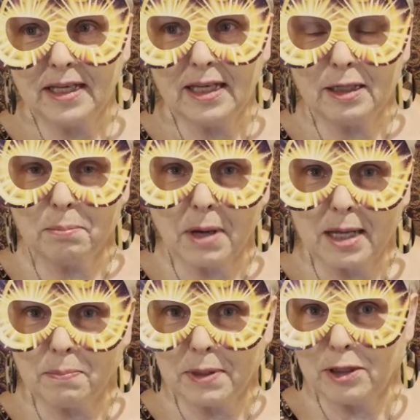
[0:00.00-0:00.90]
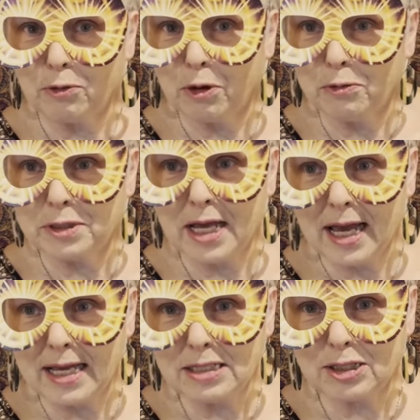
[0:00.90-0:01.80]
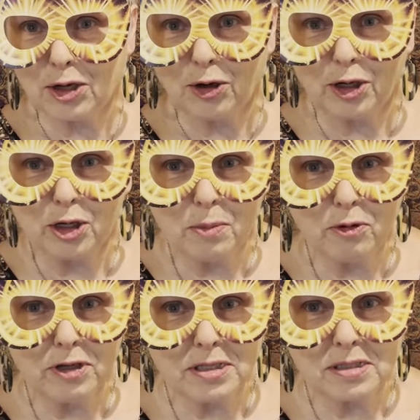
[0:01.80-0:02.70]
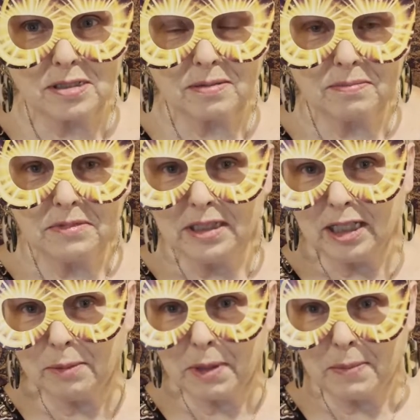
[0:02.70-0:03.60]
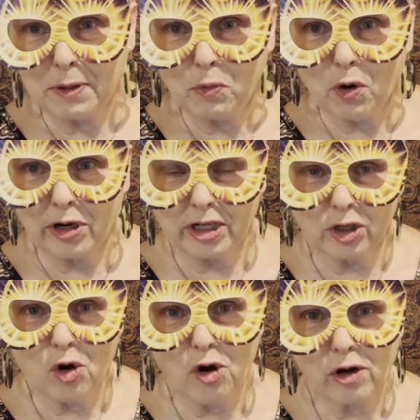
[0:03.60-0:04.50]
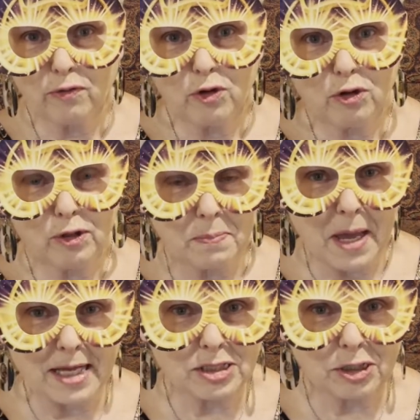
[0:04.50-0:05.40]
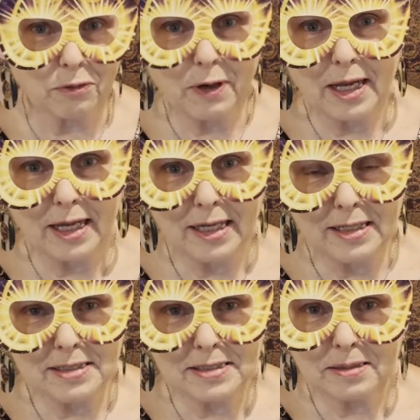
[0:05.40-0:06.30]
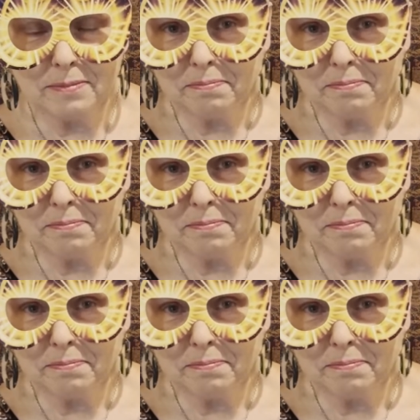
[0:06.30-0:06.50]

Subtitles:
It might be grotesque or humorous. It might be worn at a carnival, at masquerades,